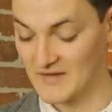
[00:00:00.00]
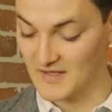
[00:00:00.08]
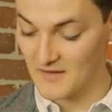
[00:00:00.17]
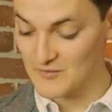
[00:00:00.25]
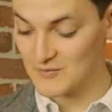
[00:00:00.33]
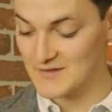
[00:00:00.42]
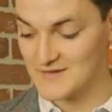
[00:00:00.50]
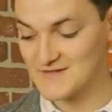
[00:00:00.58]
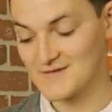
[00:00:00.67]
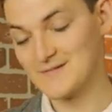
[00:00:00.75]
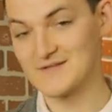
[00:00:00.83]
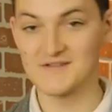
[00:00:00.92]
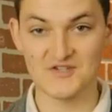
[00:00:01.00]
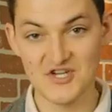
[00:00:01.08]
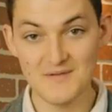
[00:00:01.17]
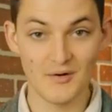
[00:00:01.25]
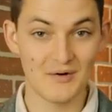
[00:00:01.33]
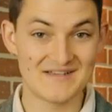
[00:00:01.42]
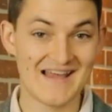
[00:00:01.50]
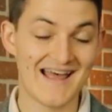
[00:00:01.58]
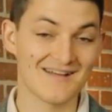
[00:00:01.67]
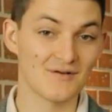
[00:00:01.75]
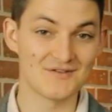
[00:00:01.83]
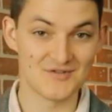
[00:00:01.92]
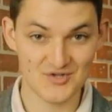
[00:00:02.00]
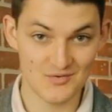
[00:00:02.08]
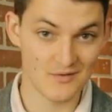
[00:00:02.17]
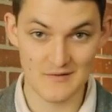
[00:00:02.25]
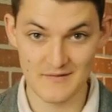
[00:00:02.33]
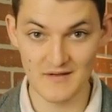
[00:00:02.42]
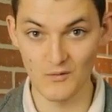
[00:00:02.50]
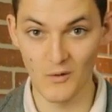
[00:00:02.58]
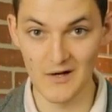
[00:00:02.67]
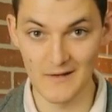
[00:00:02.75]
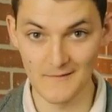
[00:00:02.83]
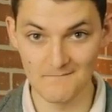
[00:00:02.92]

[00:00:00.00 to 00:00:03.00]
In other words, it's a cheapo attack on the Schubert E1.